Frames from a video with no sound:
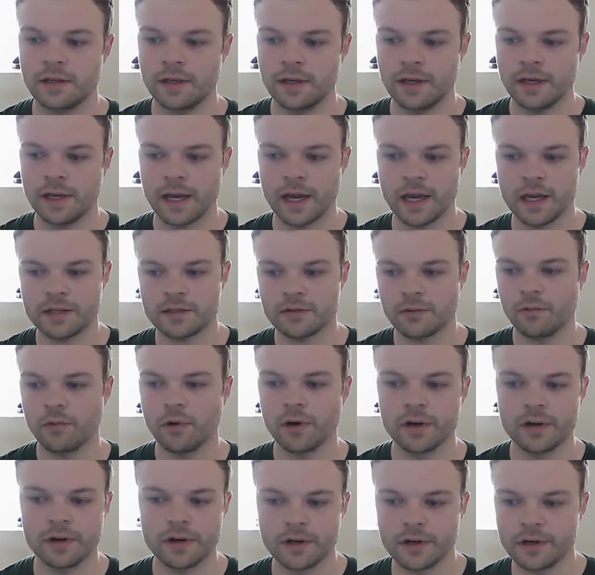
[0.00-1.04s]
has a
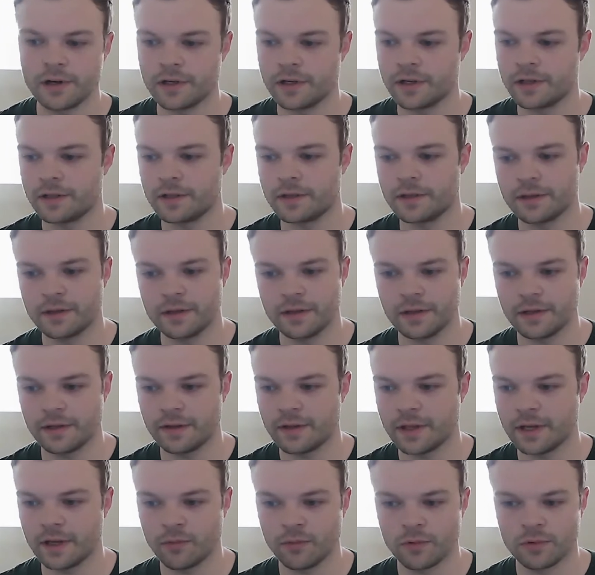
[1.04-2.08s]
word and
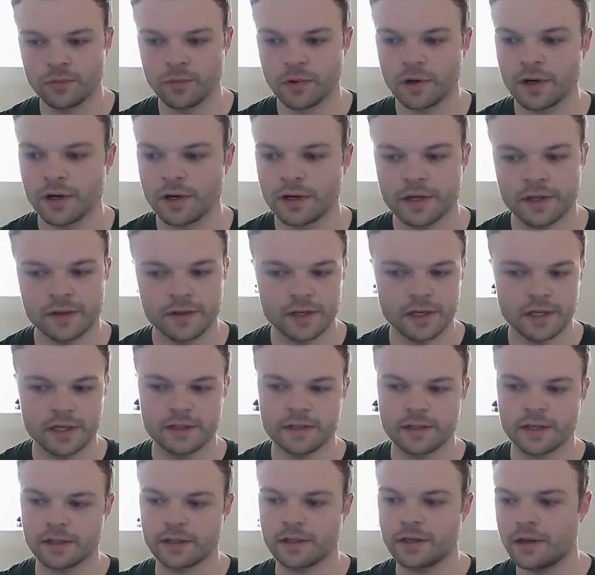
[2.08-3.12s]
that would work, and then he's
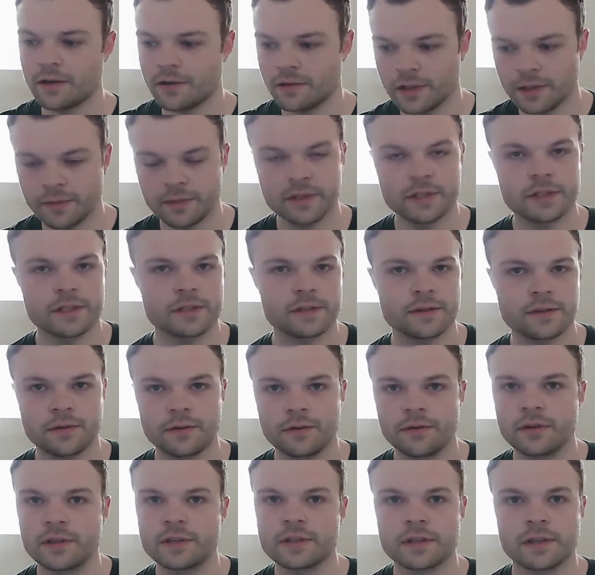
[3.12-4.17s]
like, no, let me just throw
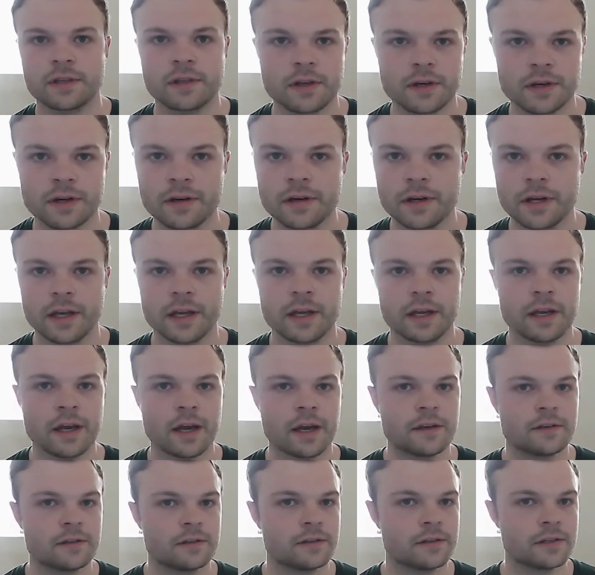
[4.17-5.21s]
this in there, and I
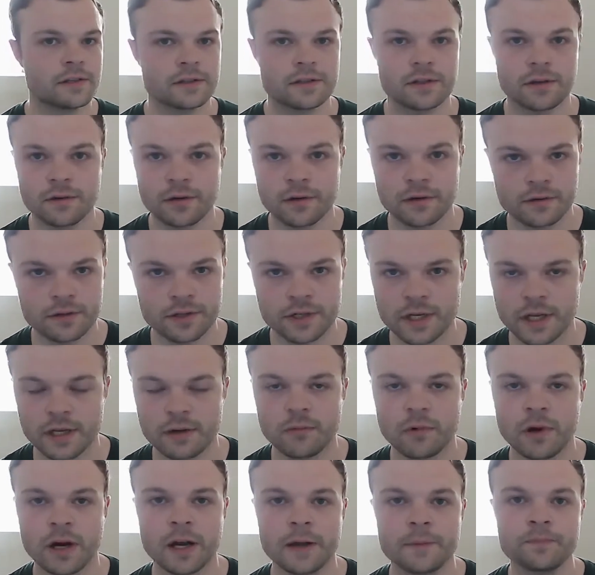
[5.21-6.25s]
just don't understand
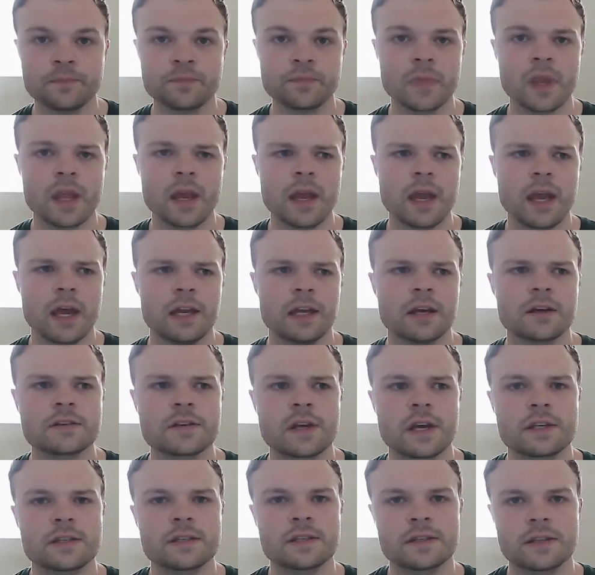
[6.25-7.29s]
why. And he also
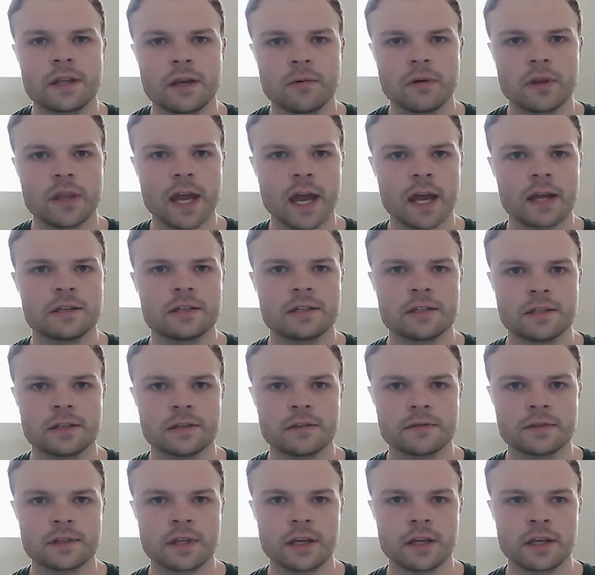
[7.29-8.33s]
has this thing with
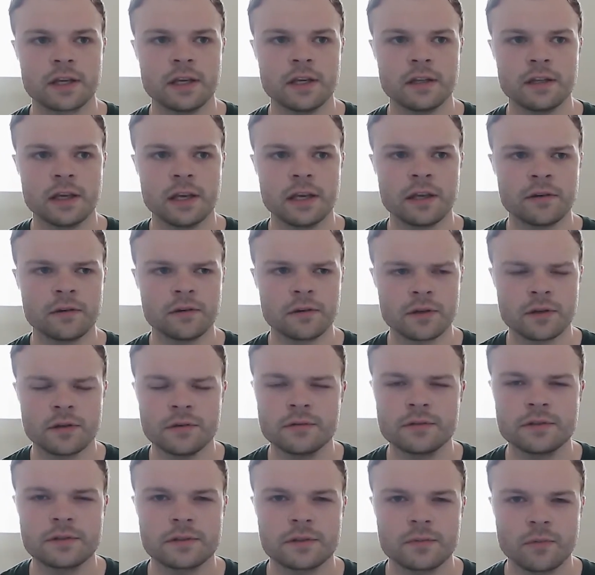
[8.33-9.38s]
adjectives that he'll
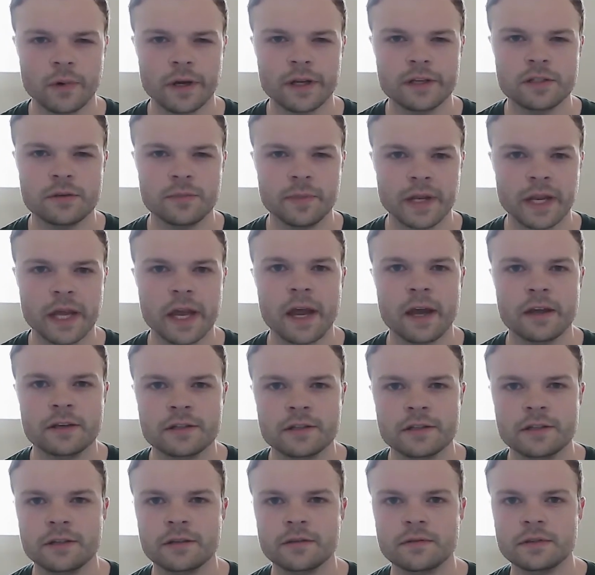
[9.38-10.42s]
use way too many
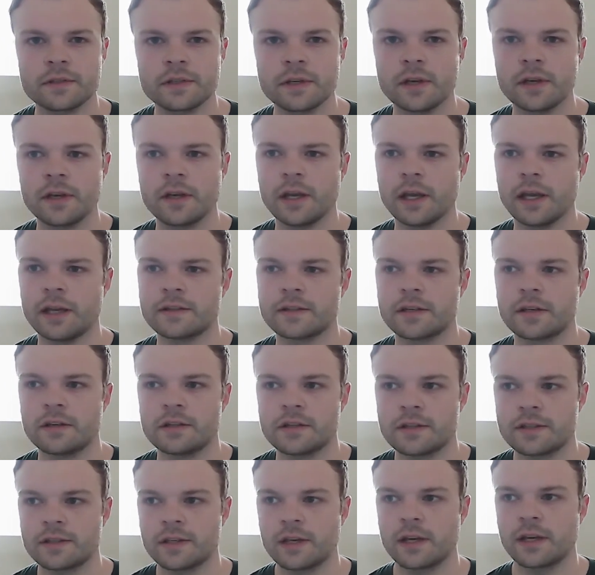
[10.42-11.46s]
adjectives instead of
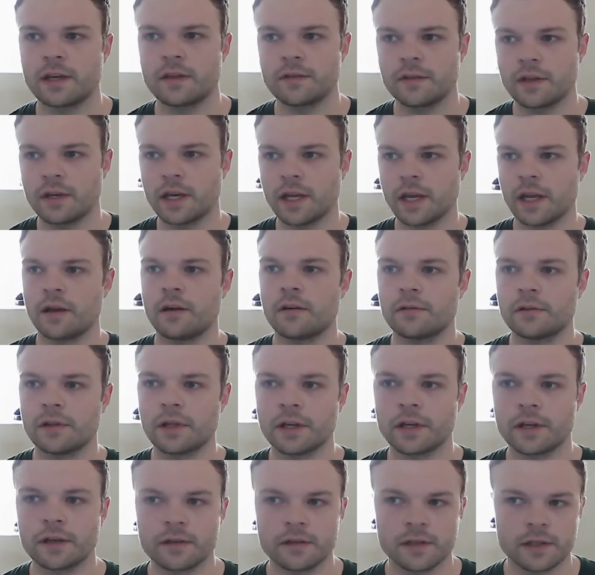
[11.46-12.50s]
just saying the noun.
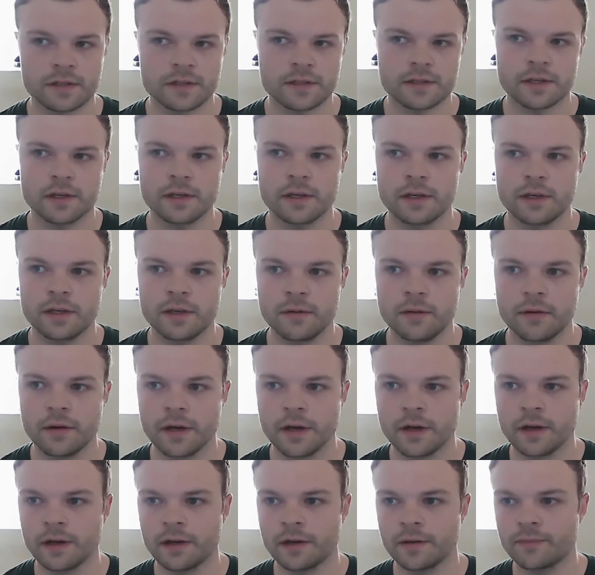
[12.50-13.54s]
Like, let's say
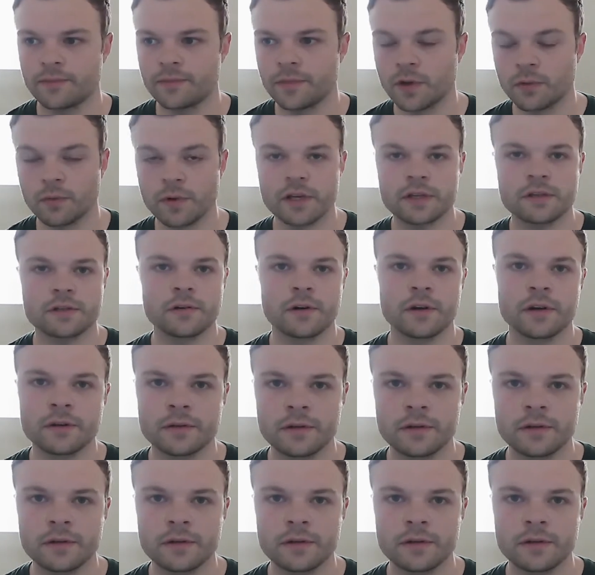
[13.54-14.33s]
the restaurant,